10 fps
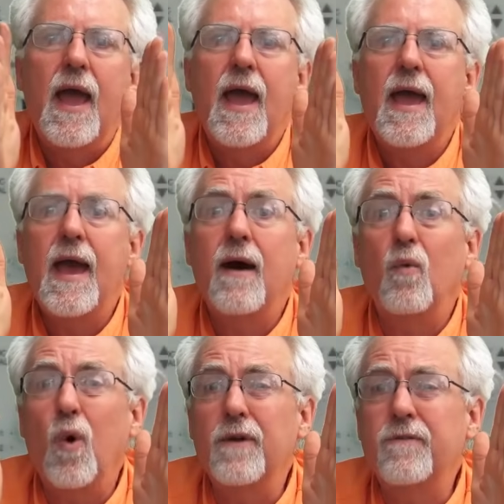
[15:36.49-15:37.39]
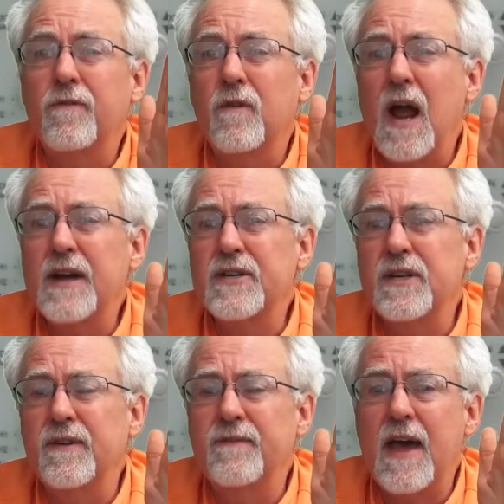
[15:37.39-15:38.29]
how, what
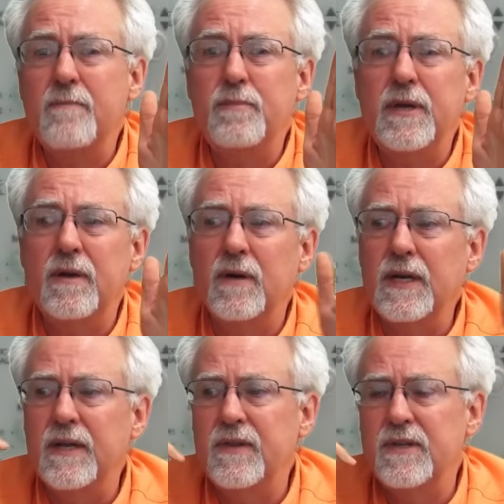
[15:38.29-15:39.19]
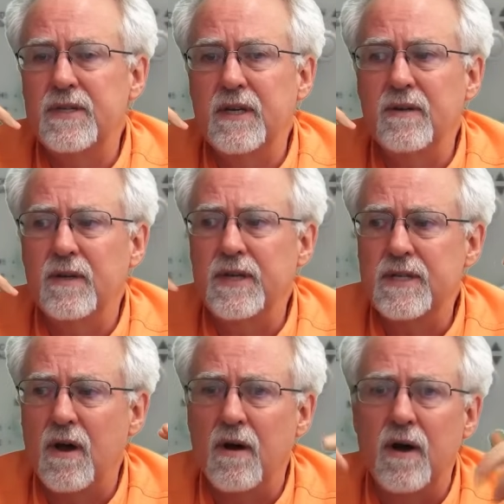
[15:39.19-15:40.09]
fraction of that period the signal is
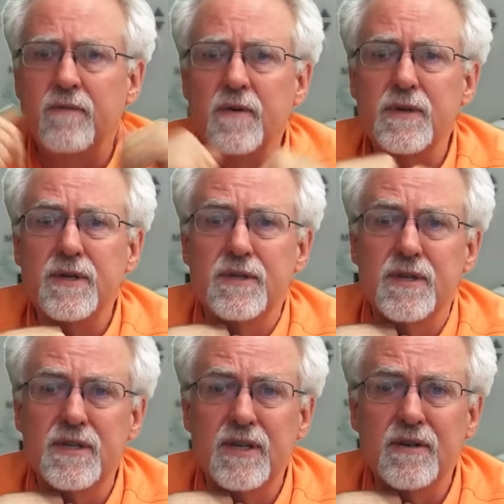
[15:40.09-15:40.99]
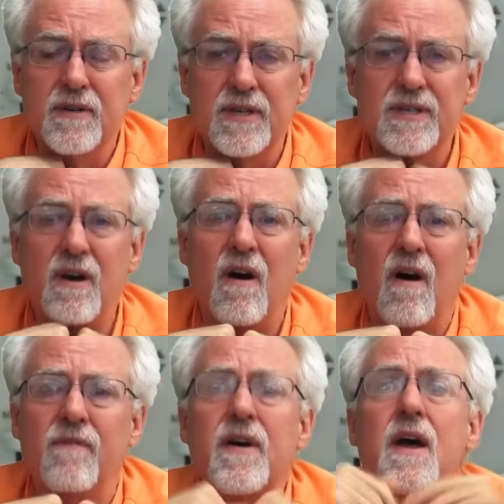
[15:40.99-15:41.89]
on versus the signal is
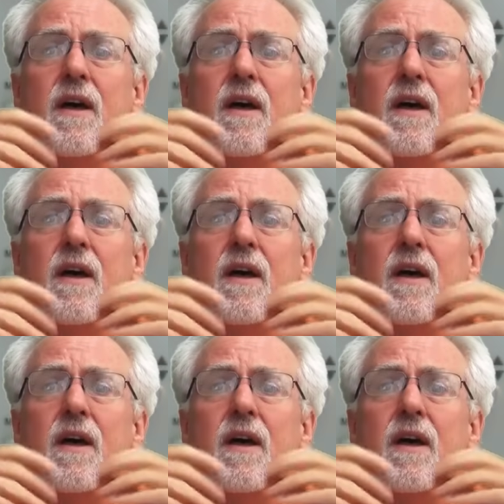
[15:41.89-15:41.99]
off,